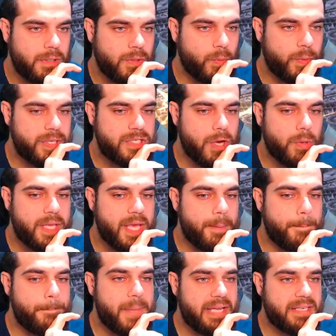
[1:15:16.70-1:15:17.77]
We don't get
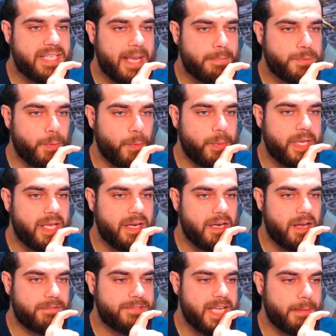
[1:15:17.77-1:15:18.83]
big damage, but we get
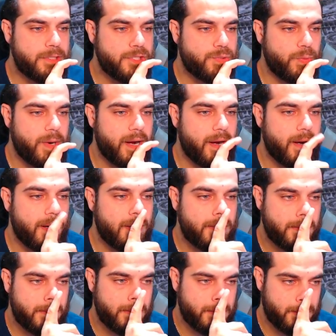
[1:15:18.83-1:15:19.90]
enough damage where
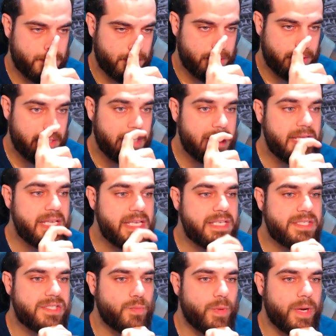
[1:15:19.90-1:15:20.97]

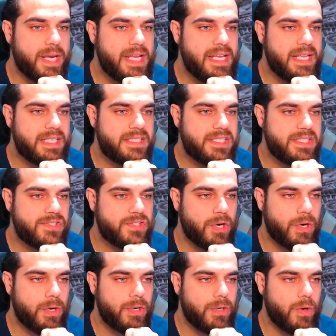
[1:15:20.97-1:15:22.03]
when he gets his
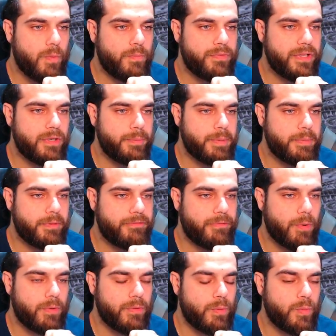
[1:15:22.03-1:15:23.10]
turn, hopefully it'll be
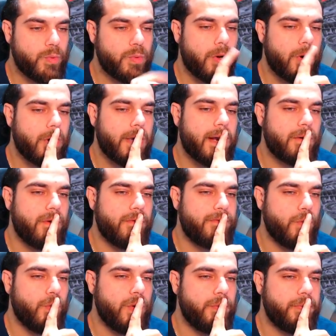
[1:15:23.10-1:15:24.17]
before the Wukong. I don't know if
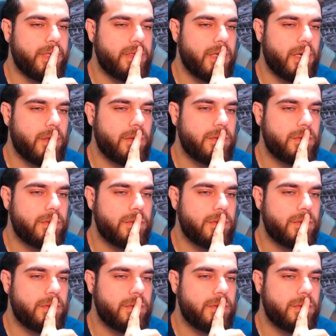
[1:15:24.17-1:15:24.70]
it will be though.